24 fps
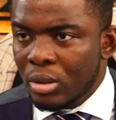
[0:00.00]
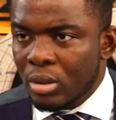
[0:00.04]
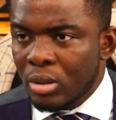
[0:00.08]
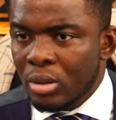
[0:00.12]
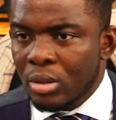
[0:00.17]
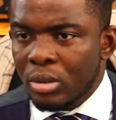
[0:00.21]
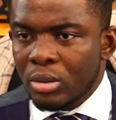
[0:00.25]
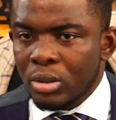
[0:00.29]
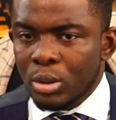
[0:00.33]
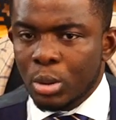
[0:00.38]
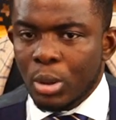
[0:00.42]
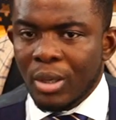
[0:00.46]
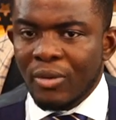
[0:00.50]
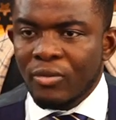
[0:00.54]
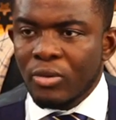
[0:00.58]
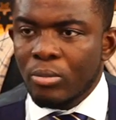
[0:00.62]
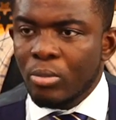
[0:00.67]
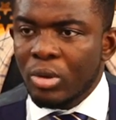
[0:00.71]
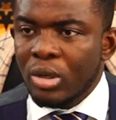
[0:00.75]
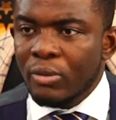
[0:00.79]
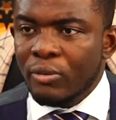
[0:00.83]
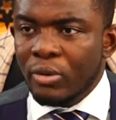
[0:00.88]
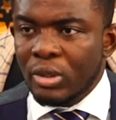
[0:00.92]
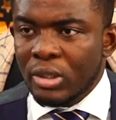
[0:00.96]
Wow. You should have the
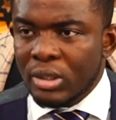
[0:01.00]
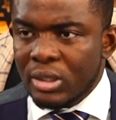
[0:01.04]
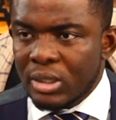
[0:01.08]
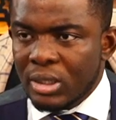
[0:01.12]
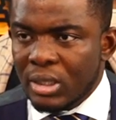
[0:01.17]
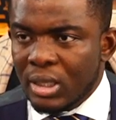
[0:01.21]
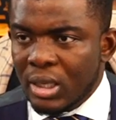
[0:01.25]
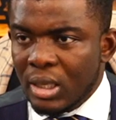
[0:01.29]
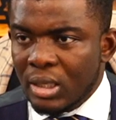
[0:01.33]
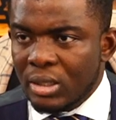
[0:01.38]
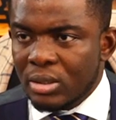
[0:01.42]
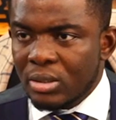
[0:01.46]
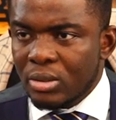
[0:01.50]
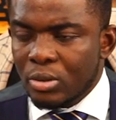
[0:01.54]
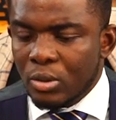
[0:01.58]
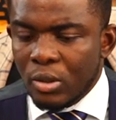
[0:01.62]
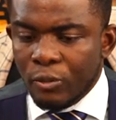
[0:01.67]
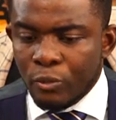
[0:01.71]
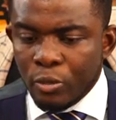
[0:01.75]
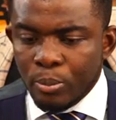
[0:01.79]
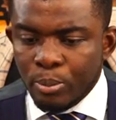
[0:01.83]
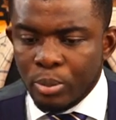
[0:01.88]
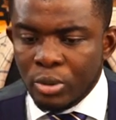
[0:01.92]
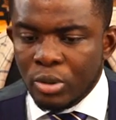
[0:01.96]
money for the ticket. So
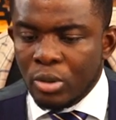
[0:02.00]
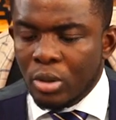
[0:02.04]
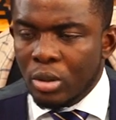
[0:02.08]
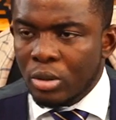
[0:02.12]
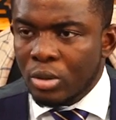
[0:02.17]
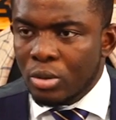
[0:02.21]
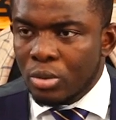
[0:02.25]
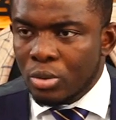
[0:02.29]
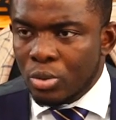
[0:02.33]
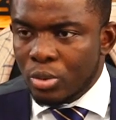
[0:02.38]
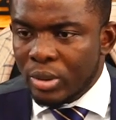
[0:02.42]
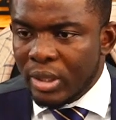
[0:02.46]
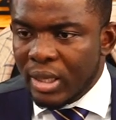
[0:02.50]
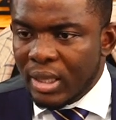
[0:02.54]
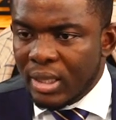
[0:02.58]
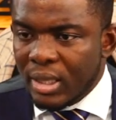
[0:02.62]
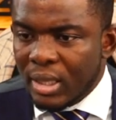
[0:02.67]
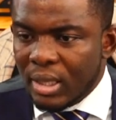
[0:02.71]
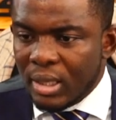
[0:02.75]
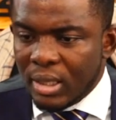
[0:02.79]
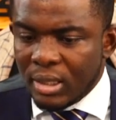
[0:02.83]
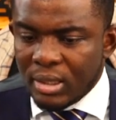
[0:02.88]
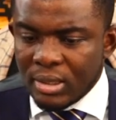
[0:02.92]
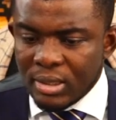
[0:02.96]
if you put all
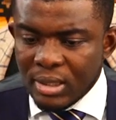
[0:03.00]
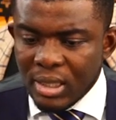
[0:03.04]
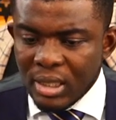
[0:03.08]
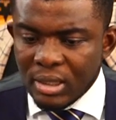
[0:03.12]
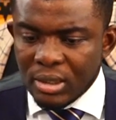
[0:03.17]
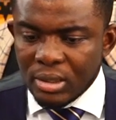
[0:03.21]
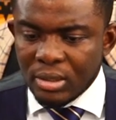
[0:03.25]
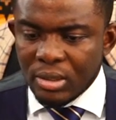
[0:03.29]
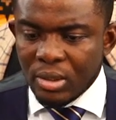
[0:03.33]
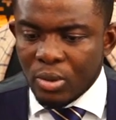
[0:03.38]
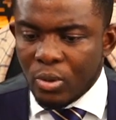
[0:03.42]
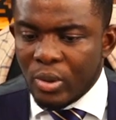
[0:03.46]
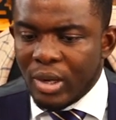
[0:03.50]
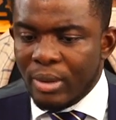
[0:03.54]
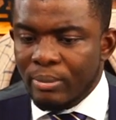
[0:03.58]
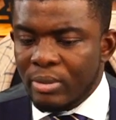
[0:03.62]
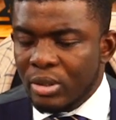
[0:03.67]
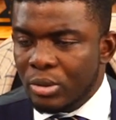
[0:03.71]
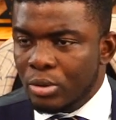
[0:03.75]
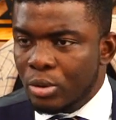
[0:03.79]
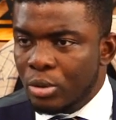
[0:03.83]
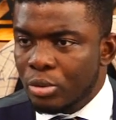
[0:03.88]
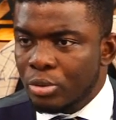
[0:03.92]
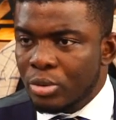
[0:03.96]
together, at least that's the
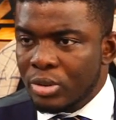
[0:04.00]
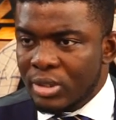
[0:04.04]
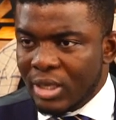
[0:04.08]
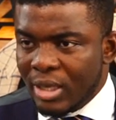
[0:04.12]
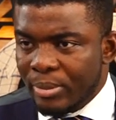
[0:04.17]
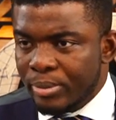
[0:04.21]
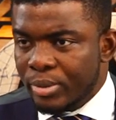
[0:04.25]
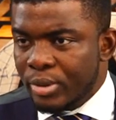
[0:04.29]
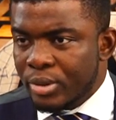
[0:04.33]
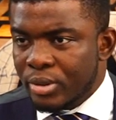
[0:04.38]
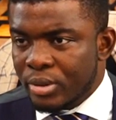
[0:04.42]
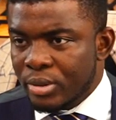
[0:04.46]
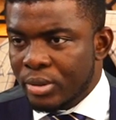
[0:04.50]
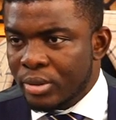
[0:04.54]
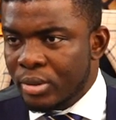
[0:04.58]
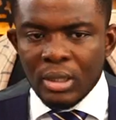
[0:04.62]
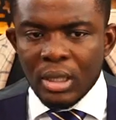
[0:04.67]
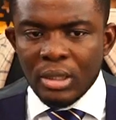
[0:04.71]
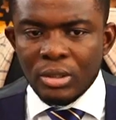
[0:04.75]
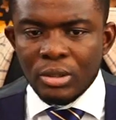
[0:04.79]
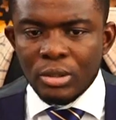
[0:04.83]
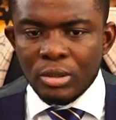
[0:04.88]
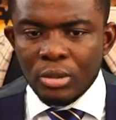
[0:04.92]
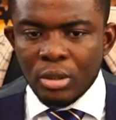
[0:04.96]
requirement to go to Cyprus.
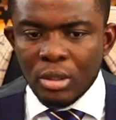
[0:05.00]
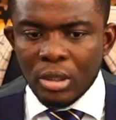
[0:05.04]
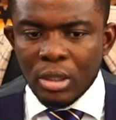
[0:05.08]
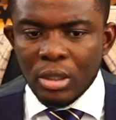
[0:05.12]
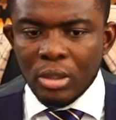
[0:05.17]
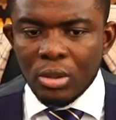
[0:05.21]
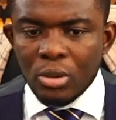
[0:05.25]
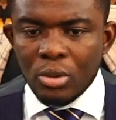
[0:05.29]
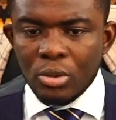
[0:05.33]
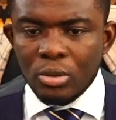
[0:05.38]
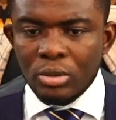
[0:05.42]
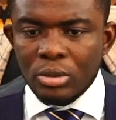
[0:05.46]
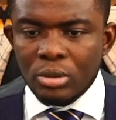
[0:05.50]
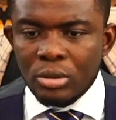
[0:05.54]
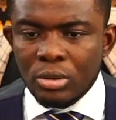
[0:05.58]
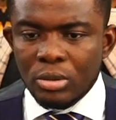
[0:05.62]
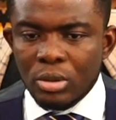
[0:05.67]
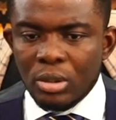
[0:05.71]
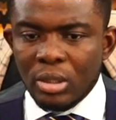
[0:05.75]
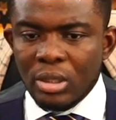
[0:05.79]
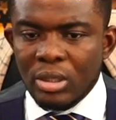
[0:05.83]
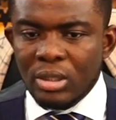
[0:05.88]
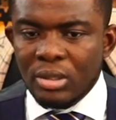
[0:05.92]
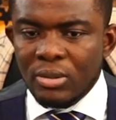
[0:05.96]
Now the Turkey
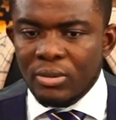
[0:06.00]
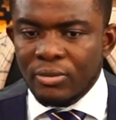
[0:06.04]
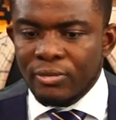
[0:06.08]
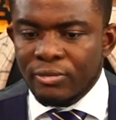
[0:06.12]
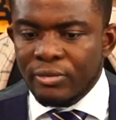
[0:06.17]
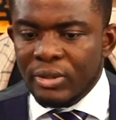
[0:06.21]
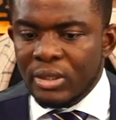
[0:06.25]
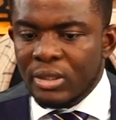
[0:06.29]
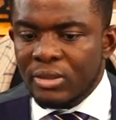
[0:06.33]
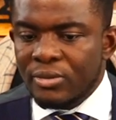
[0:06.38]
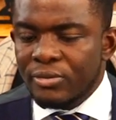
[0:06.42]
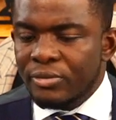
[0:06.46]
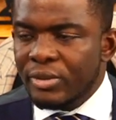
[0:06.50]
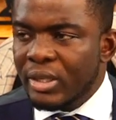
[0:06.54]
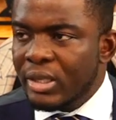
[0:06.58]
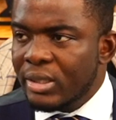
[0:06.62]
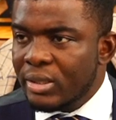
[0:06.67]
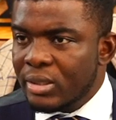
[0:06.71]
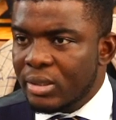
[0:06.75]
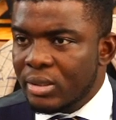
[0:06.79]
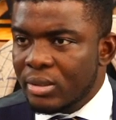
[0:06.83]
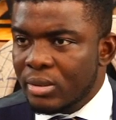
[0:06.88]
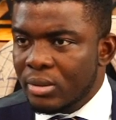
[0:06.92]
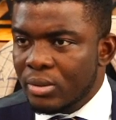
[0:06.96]
it
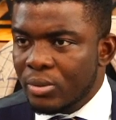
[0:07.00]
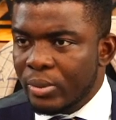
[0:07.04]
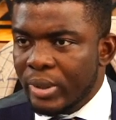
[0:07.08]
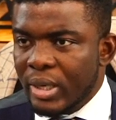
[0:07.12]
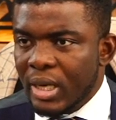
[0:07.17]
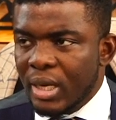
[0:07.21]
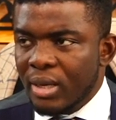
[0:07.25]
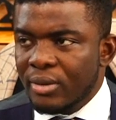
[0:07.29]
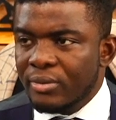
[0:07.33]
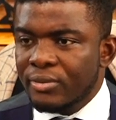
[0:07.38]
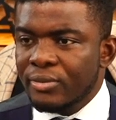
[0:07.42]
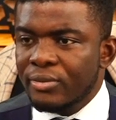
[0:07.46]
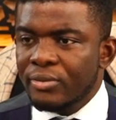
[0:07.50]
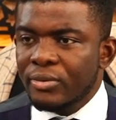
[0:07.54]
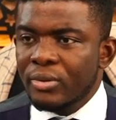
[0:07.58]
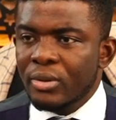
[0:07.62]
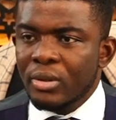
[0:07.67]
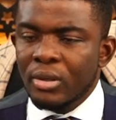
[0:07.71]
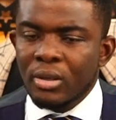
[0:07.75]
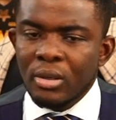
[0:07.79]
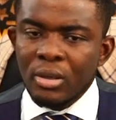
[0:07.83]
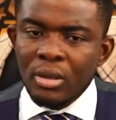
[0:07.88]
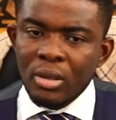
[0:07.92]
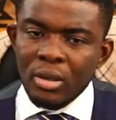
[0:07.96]
varies. We have
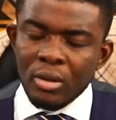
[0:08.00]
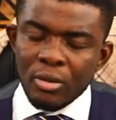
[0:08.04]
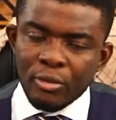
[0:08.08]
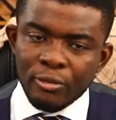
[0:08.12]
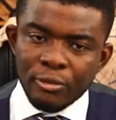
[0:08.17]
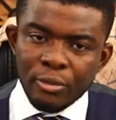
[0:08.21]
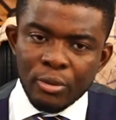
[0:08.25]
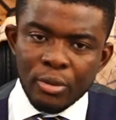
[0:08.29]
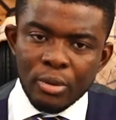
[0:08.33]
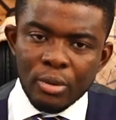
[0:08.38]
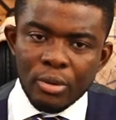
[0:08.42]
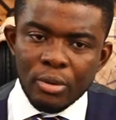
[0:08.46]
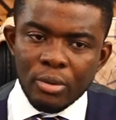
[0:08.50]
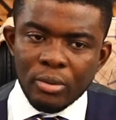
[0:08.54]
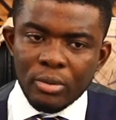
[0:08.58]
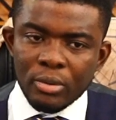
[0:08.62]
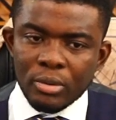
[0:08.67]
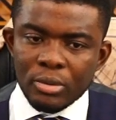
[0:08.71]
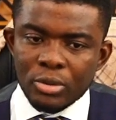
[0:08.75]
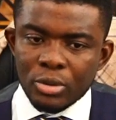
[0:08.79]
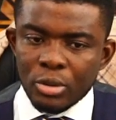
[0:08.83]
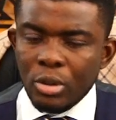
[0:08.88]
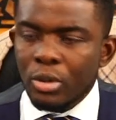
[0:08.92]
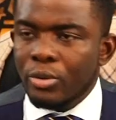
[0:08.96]
For
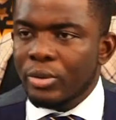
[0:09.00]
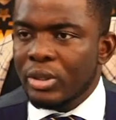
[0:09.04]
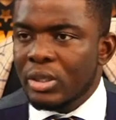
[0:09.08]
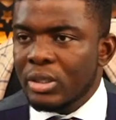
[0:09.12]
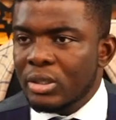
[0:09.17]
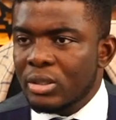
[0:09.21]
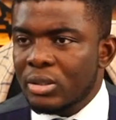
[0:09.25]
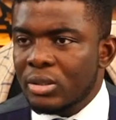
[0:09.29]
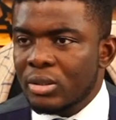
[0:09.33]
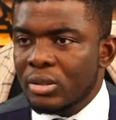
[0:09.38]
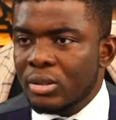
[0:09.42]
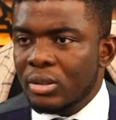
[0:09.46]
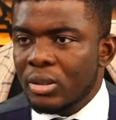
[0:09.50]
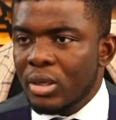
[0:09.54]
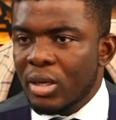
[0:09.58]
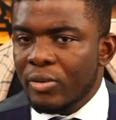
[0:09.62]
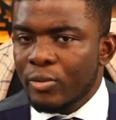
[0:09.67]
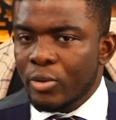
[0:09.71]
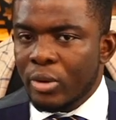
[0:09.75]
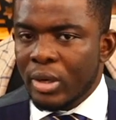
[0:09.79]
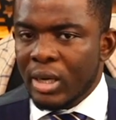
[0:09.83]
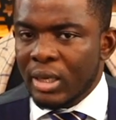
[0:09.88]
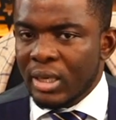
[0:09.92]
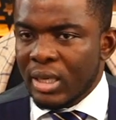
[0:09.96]
tourists,
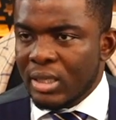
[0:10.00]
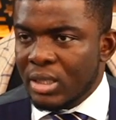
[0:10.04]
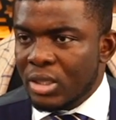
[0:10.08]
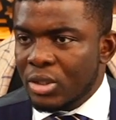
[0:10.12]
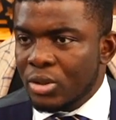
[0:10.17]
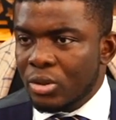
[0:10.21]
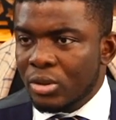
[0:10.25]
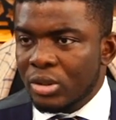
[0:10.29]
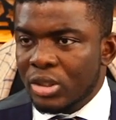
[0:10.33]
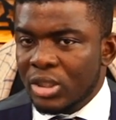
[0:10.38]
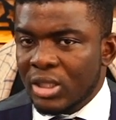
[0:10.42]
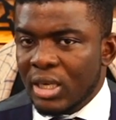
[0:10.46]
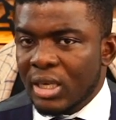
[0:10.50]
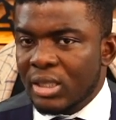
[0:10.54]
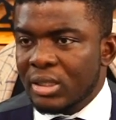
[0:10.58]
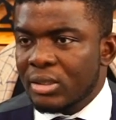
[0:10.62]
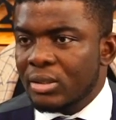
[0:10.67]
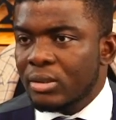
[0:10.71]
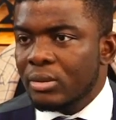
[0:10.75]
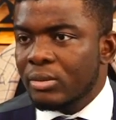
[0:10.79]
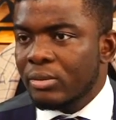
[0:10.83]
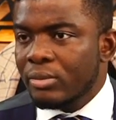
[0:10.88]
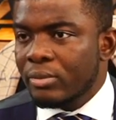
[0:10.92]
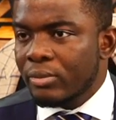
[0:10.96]
every organization charged